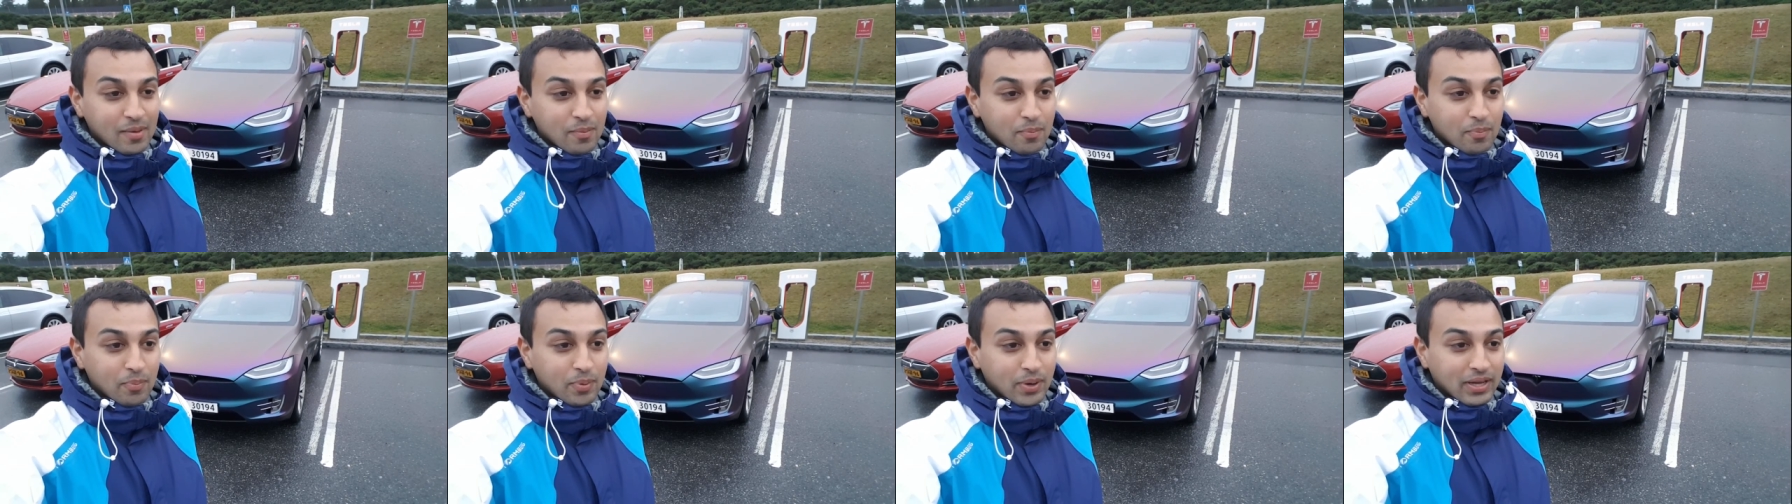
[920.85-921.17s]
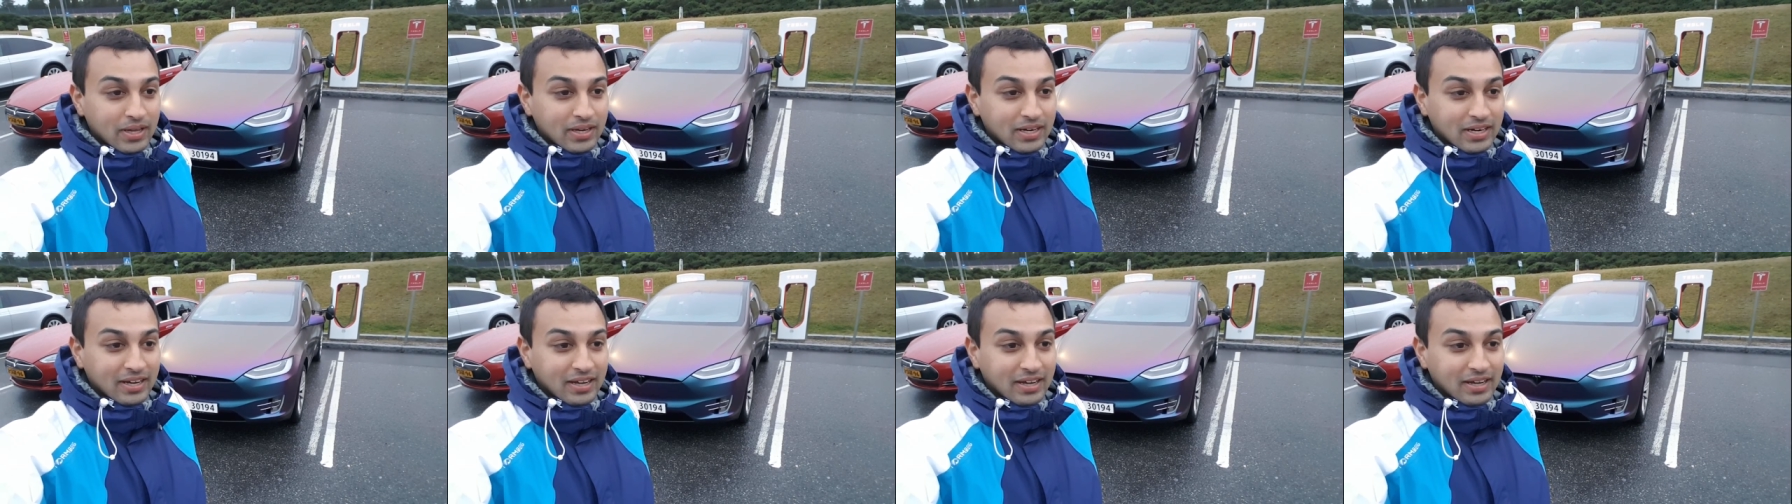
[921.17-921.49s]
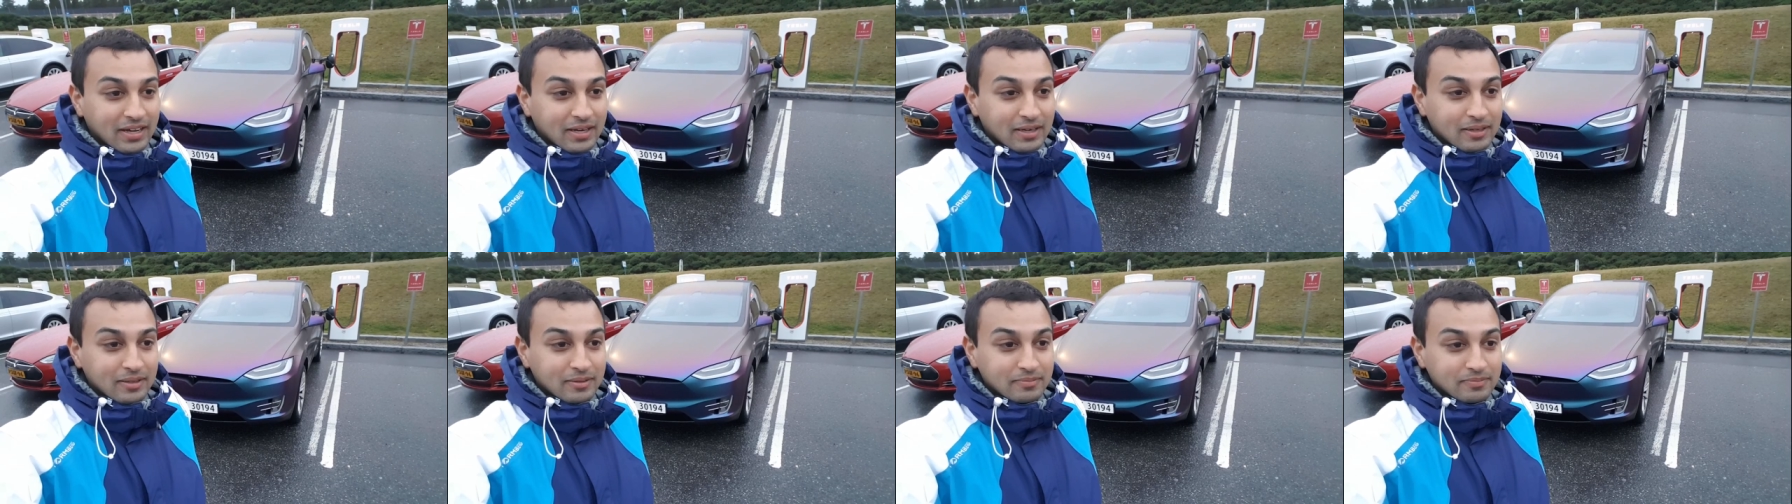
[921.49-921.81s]
But
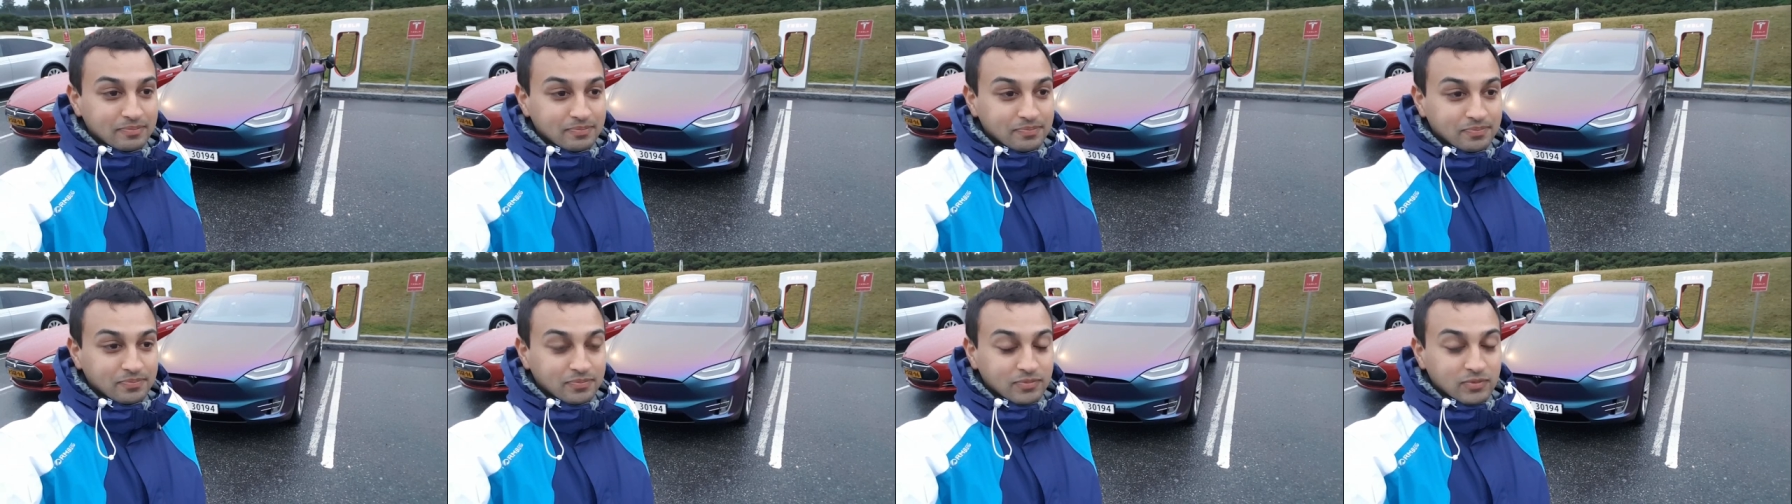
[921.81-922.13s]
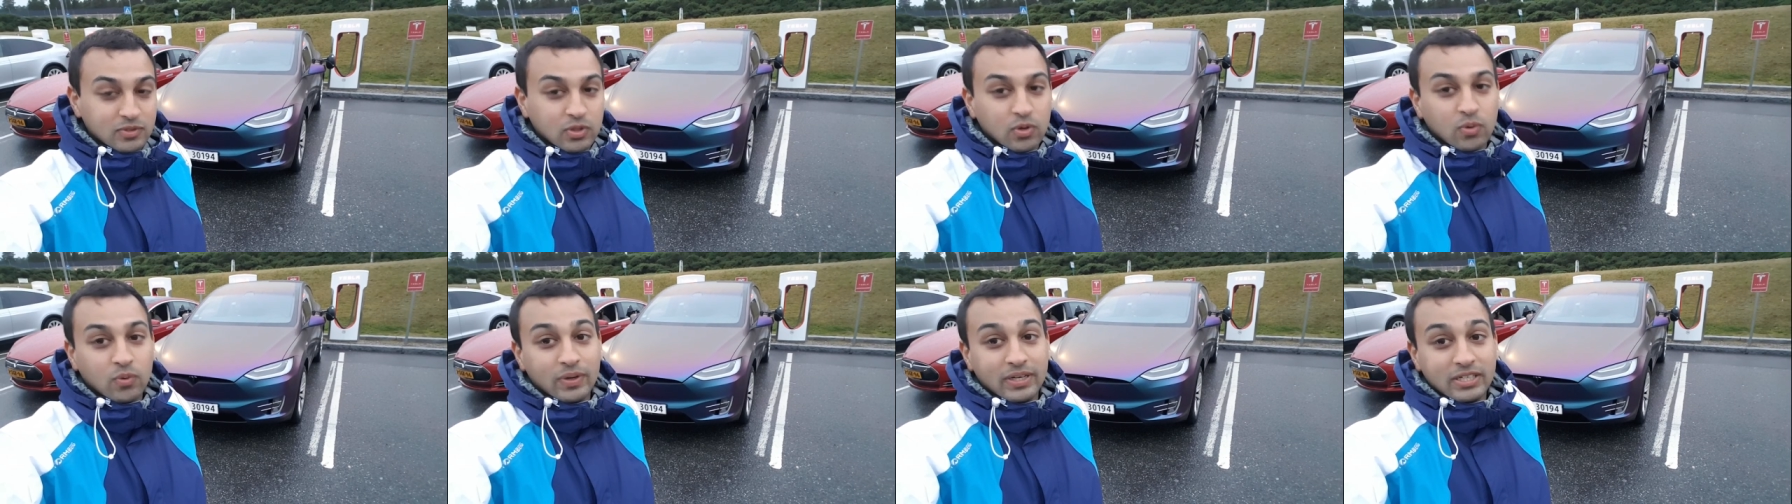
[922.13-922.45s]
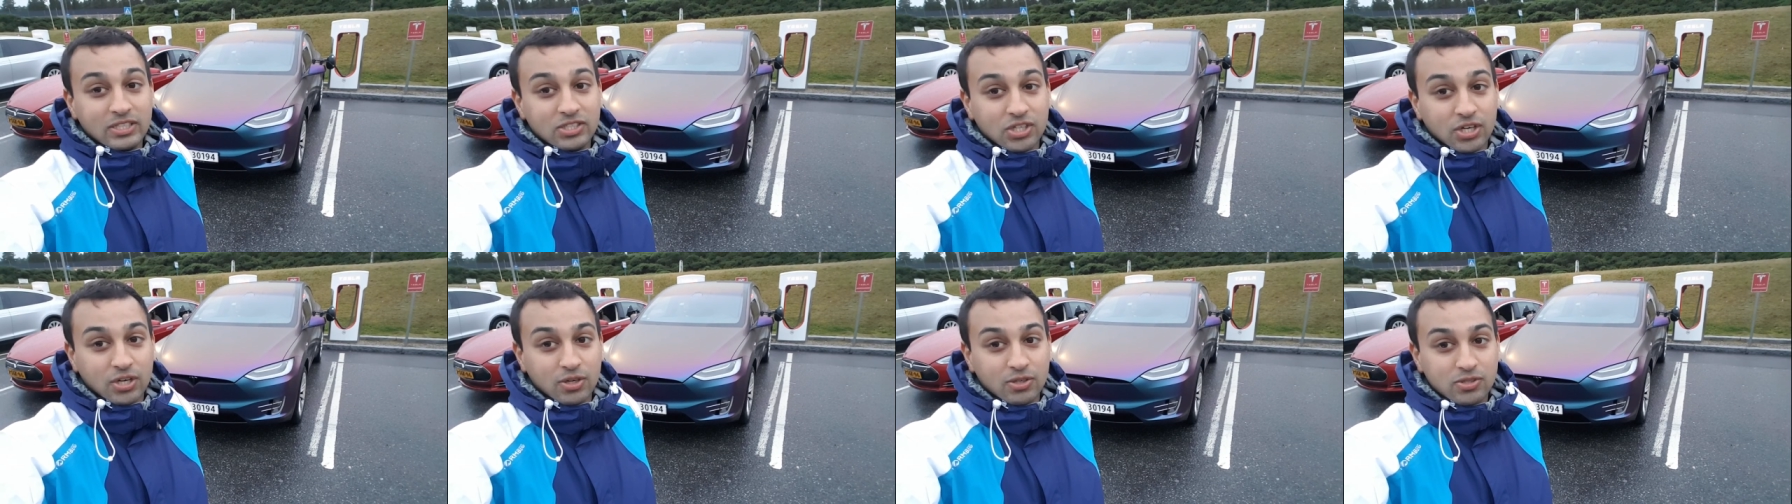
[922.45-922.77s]
we
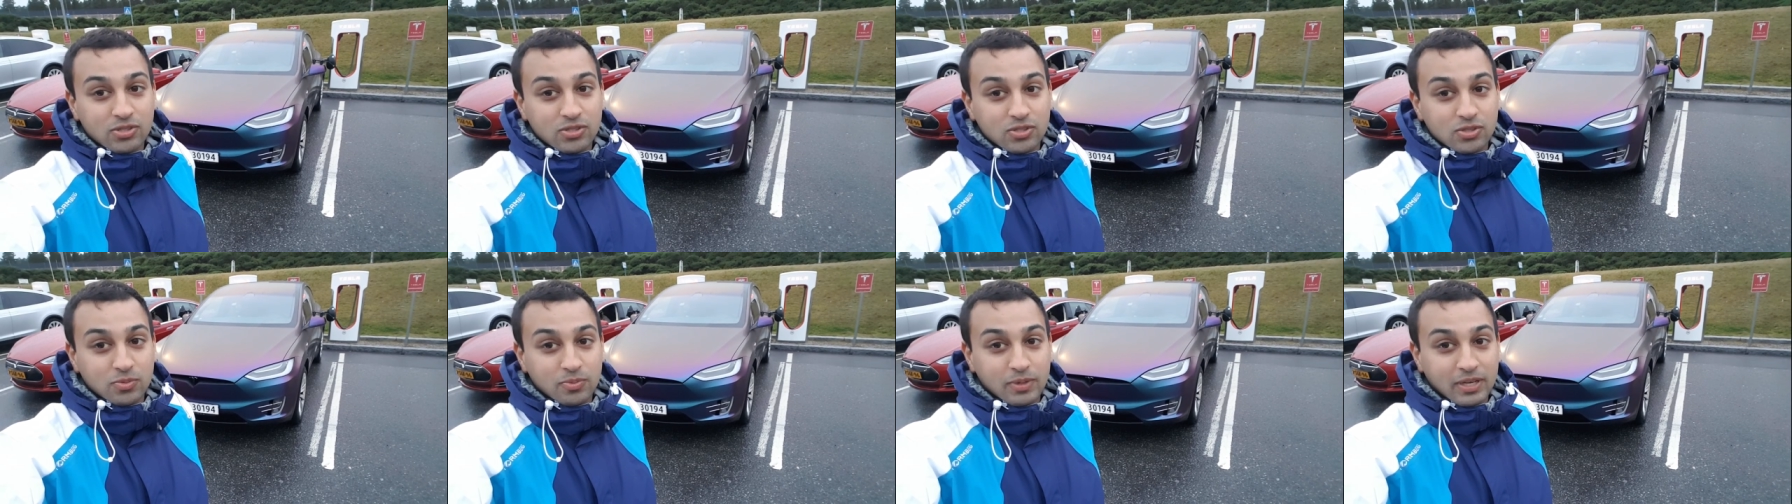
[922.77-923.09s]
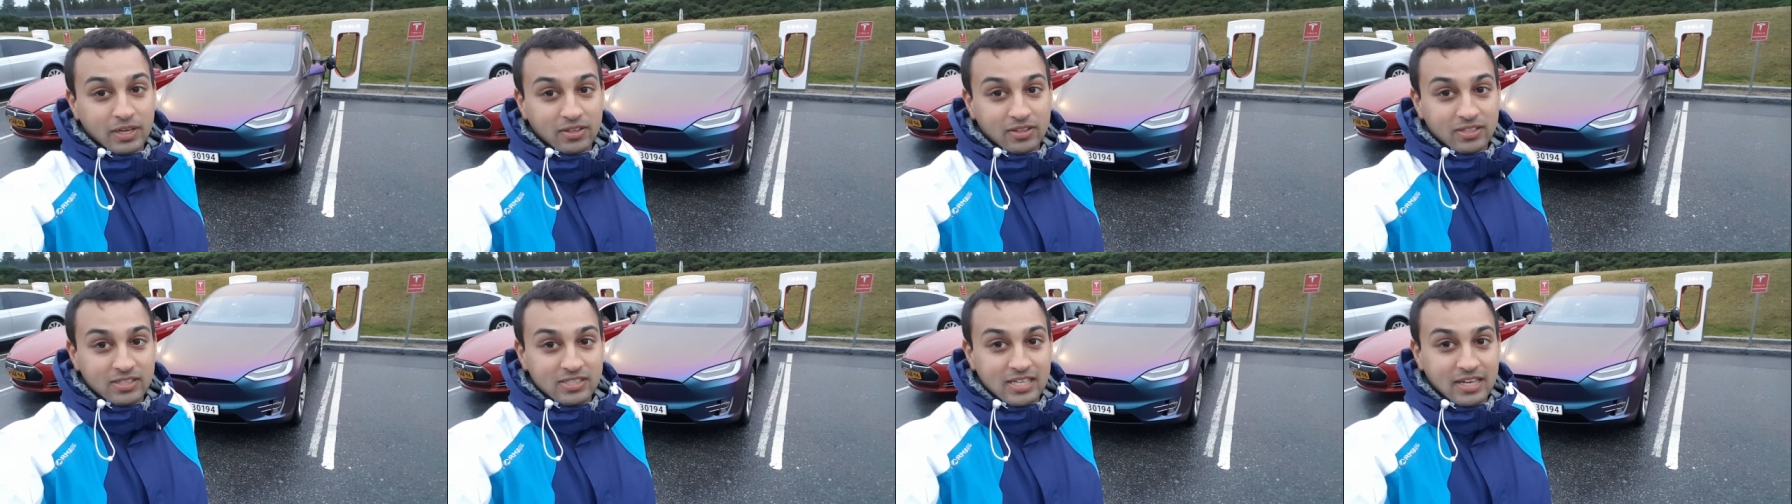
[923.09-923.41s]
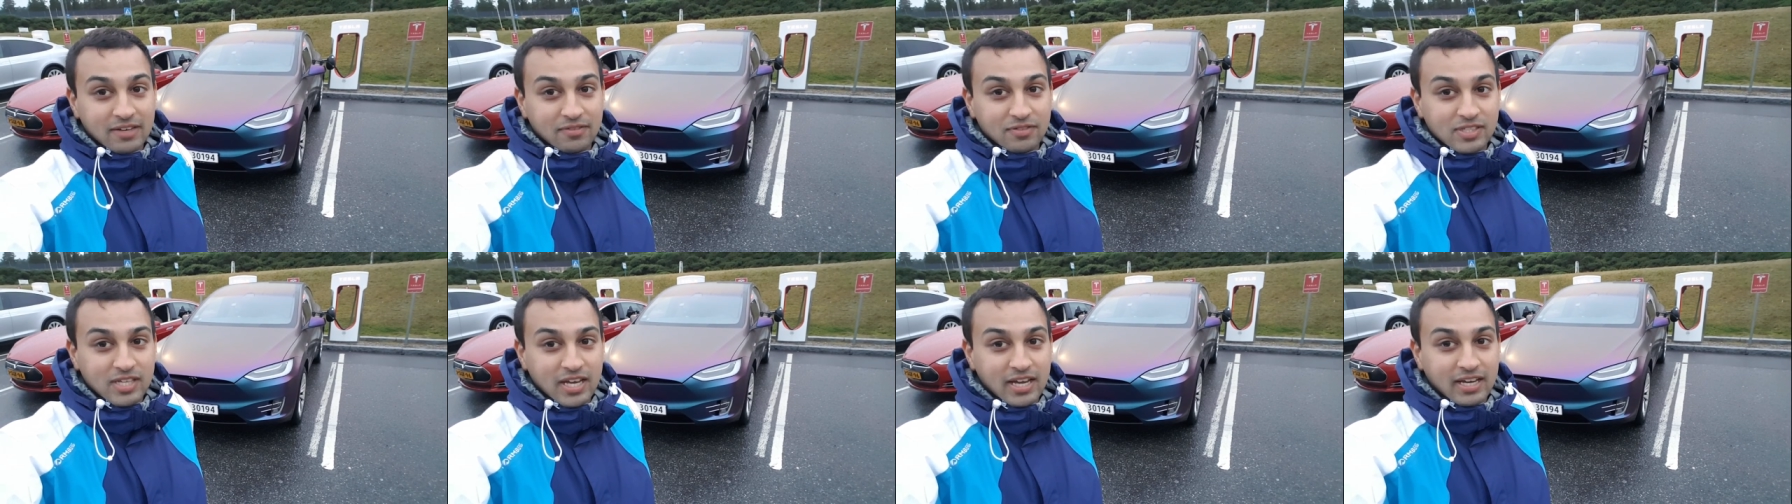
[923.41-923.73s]
chose to be on the
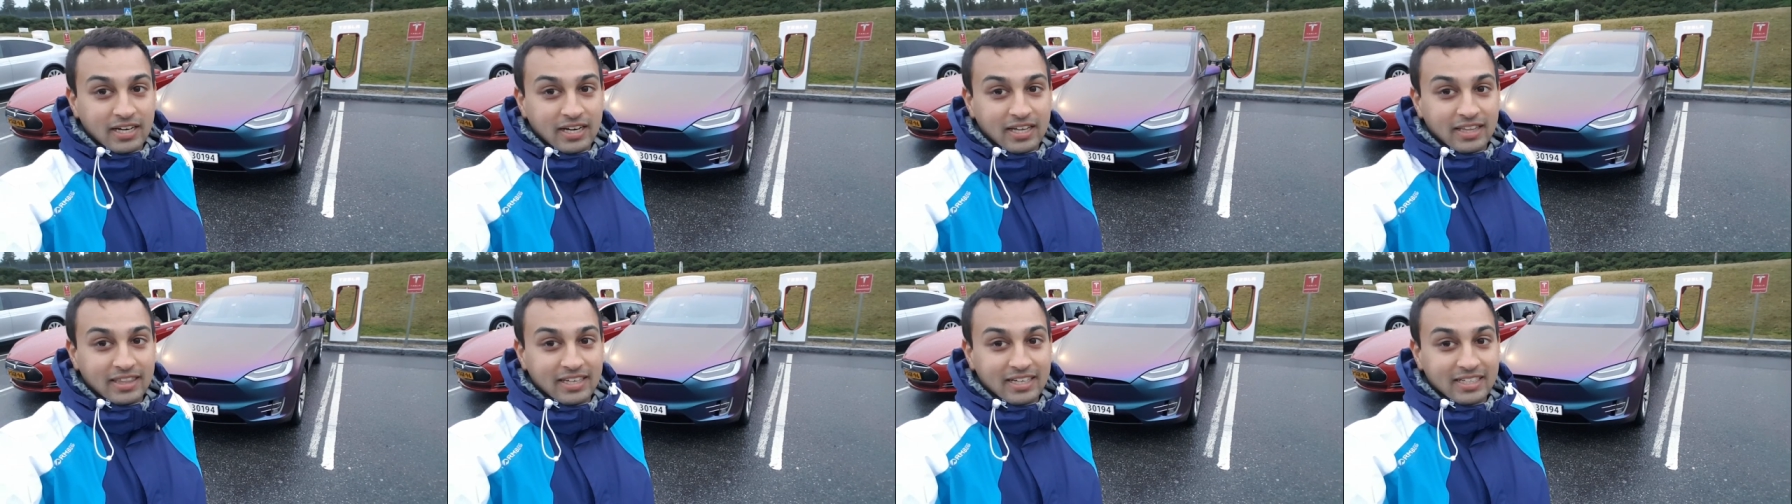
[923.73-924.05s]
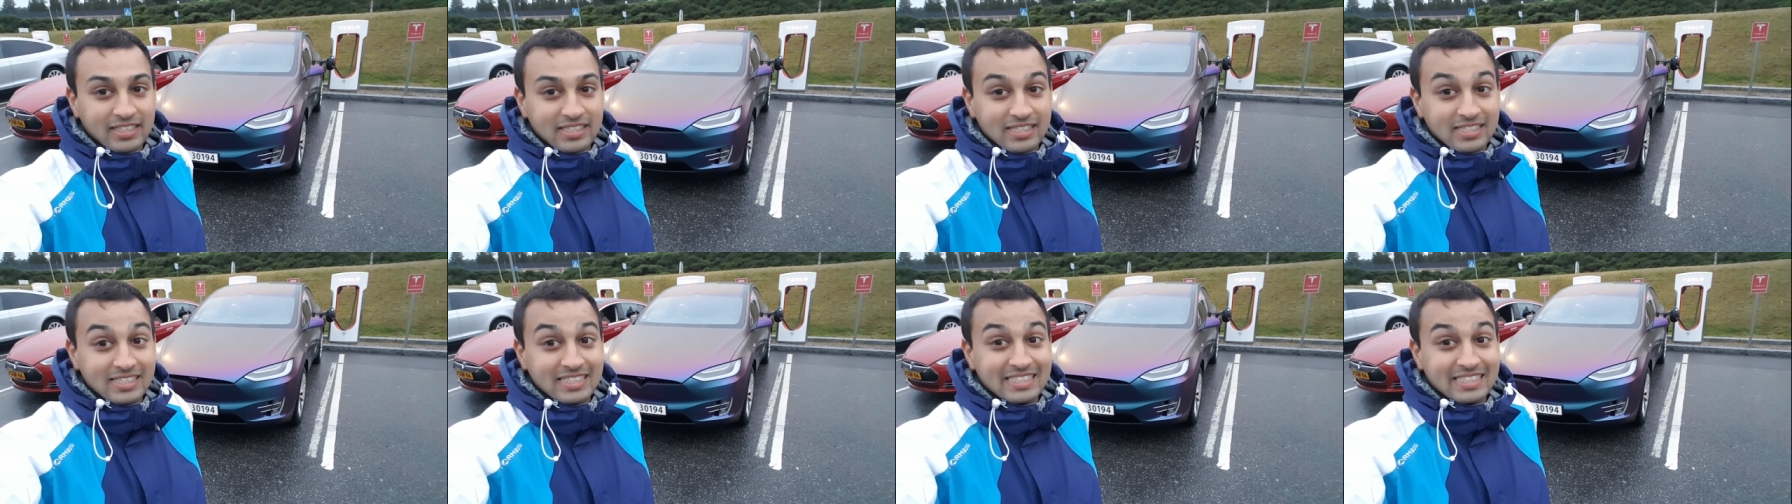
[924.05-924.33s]
safe side, and that's